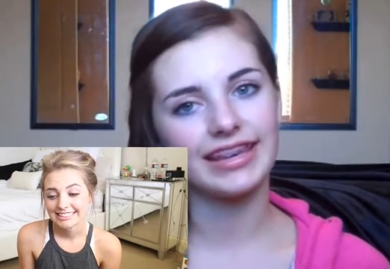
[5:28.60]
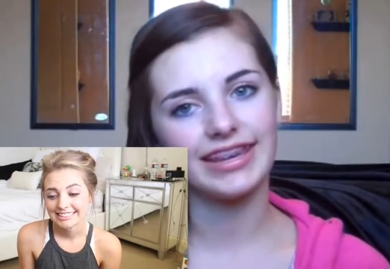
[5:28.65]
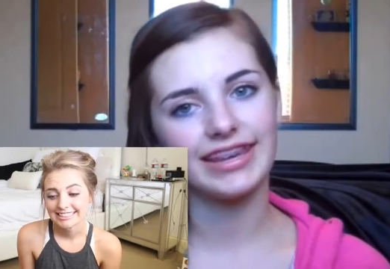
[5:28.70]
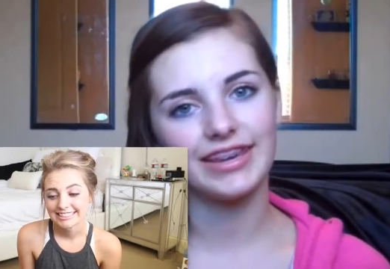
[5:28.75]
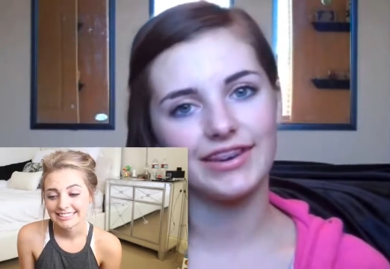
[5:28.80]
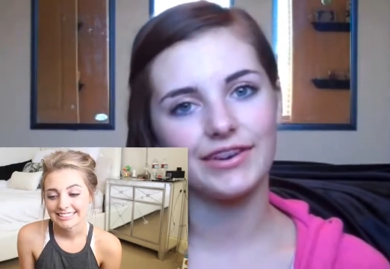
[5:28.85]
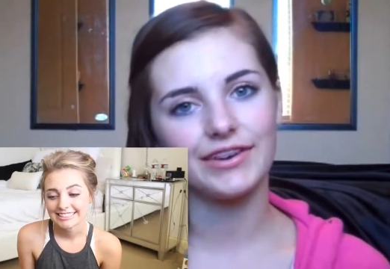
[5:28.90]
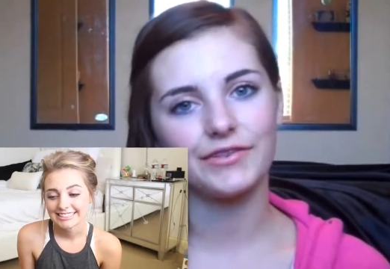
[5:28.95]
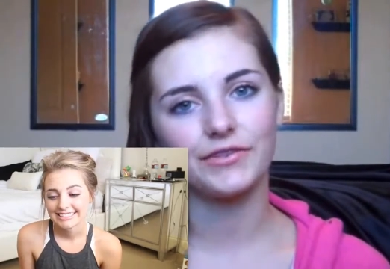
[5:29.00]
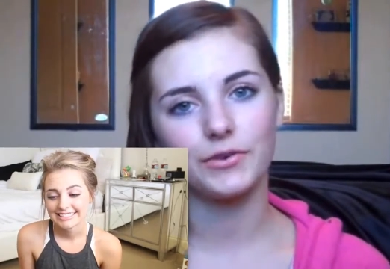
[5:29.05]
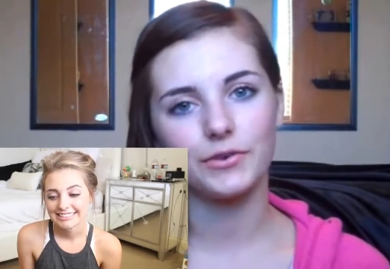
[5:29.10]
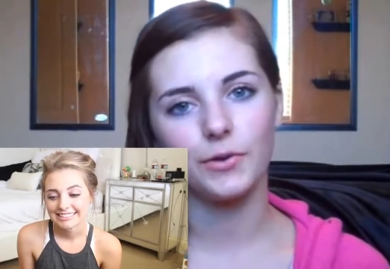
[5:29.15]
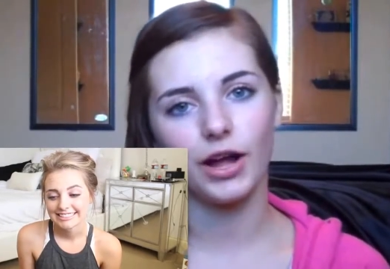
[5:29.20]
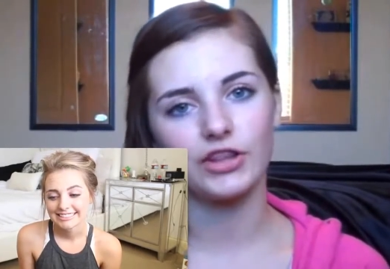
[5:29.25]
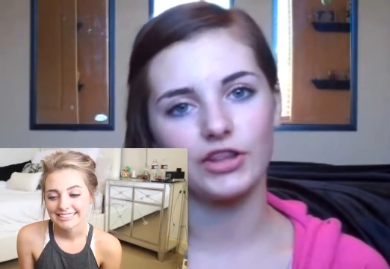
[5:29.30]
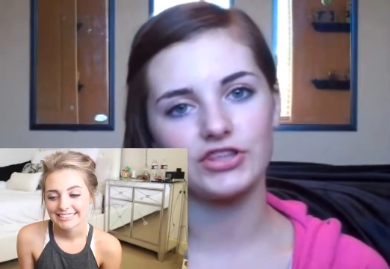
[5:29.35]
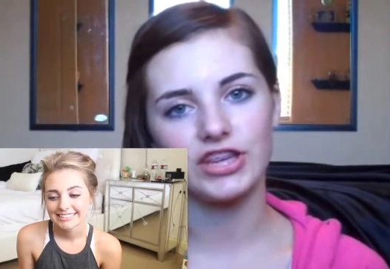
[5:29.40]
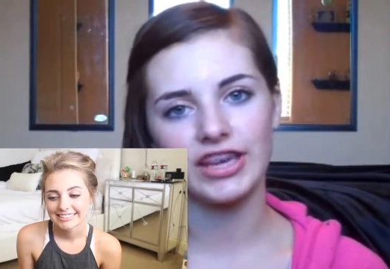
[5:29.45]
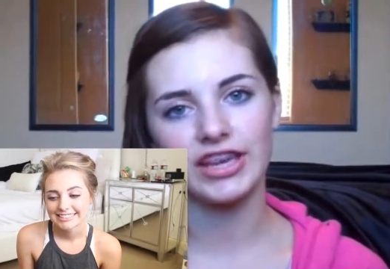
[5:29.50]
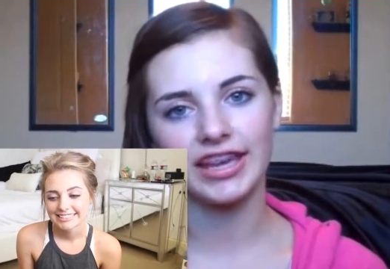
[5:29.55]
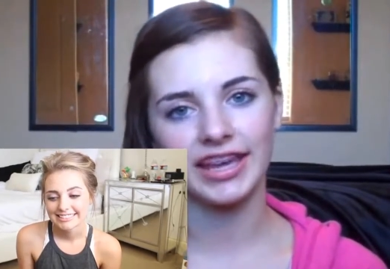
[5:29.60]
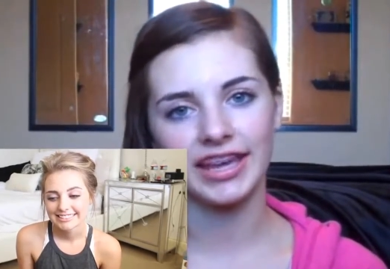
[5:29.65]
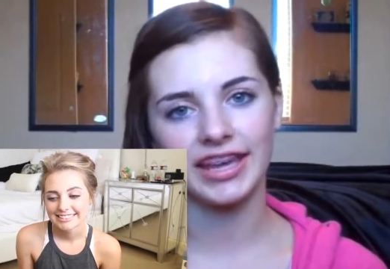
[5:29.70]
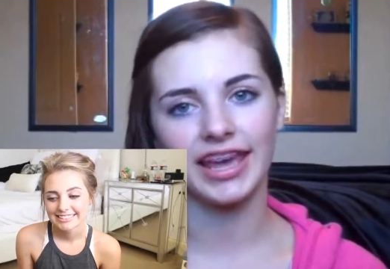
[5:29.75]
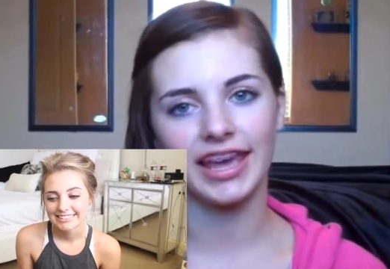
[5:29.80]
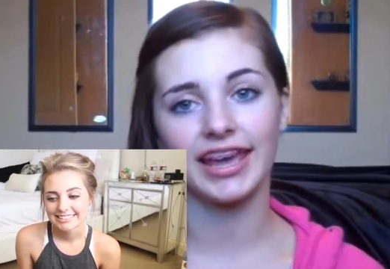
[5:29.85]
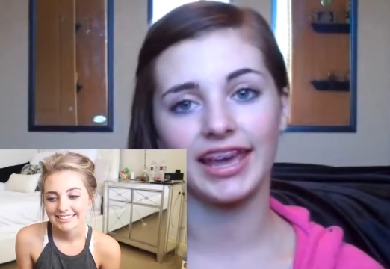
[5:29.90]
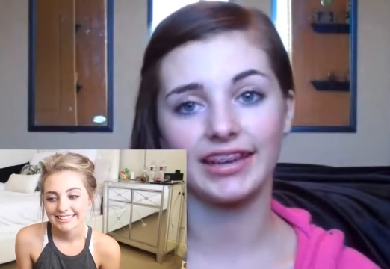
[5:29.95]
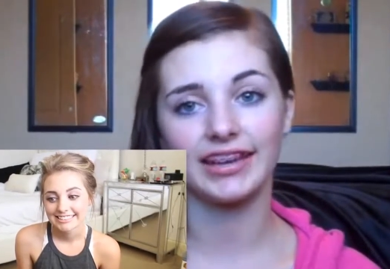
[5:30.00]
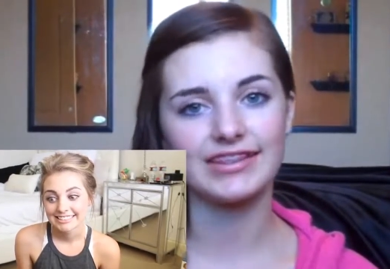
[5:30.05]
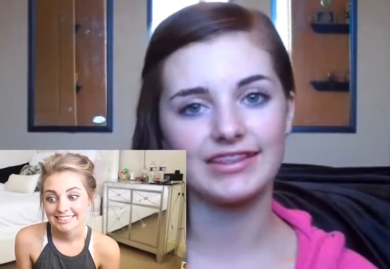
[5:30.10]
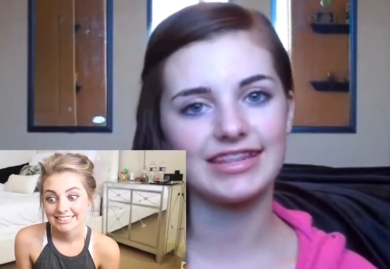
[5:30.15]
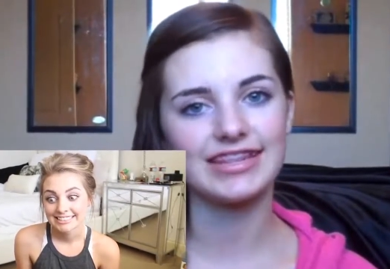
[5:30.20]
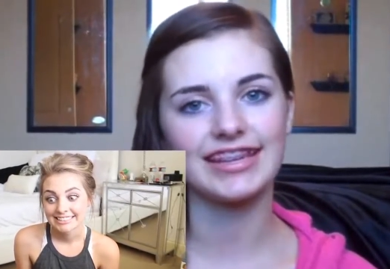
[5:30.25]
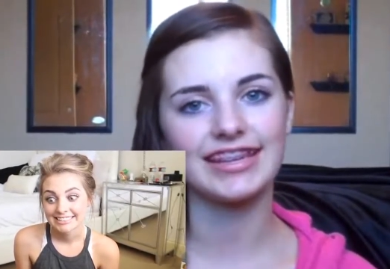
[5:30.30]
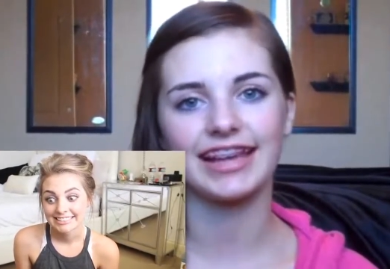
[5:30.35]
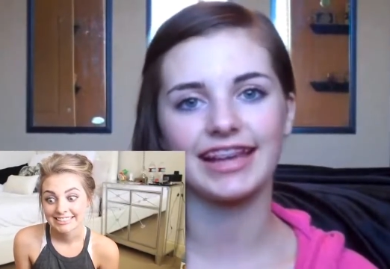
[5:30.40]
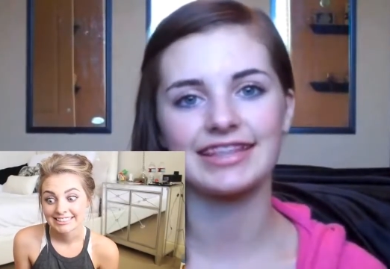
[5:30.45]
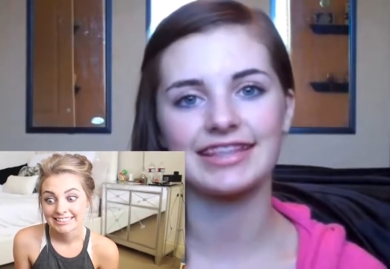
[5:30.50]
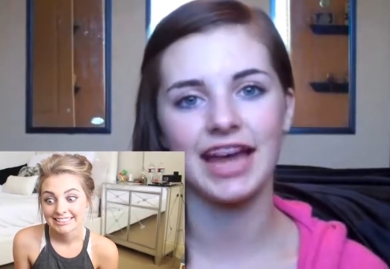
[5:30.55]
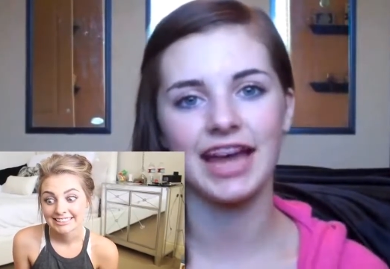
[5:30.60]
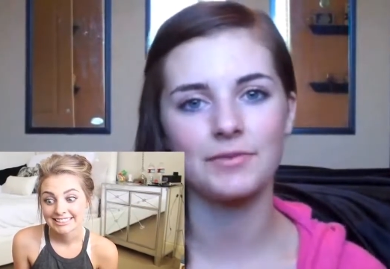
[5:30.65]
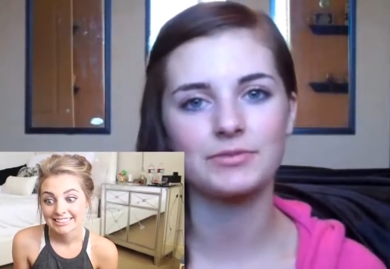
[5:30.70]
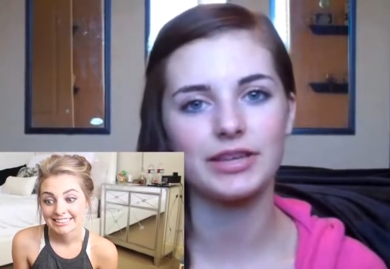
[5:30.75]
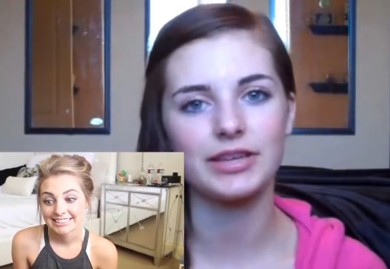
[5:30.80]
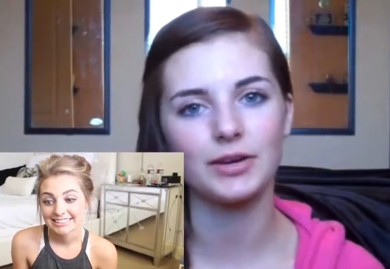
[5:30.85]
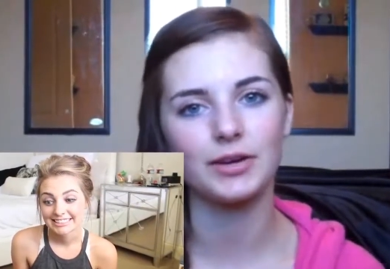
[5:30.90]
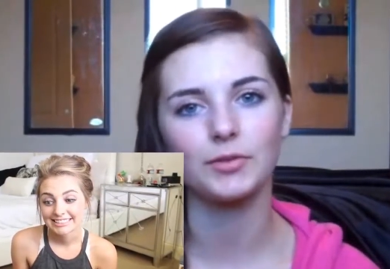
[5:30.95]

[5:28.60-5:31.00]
Speaker 1: you for watching, and I'll see you next time. So